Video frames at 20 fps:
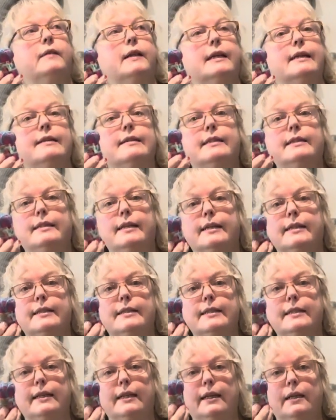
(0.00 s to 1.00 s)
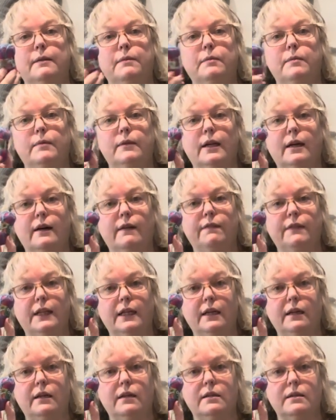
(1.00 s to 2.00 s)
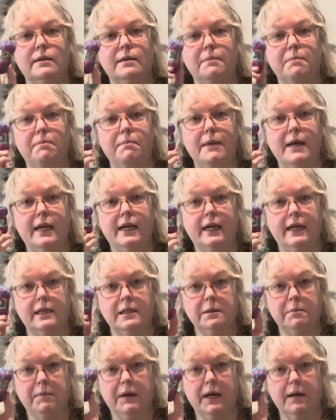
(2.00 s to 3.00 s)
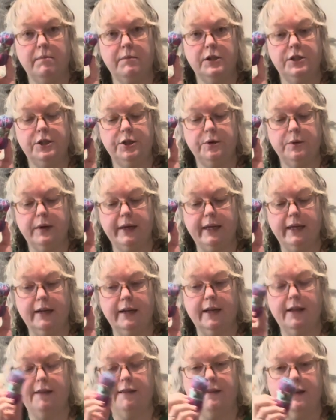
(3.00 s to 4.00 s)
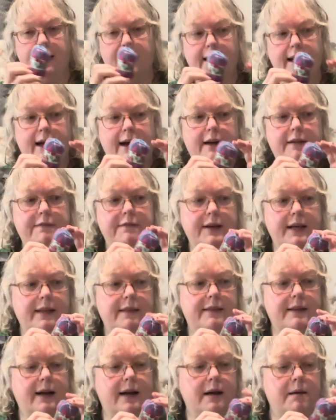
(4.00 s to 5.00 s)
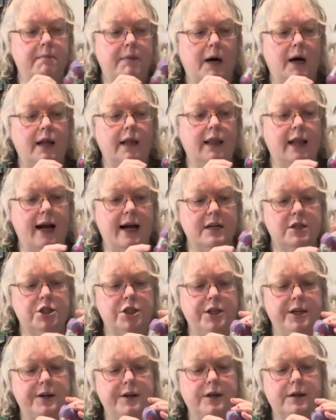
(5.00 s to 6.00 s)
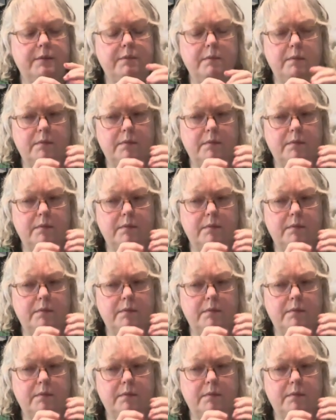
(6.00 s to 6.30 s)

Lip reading: 60 of these minis, but I'm doing the Advent that I bought last year.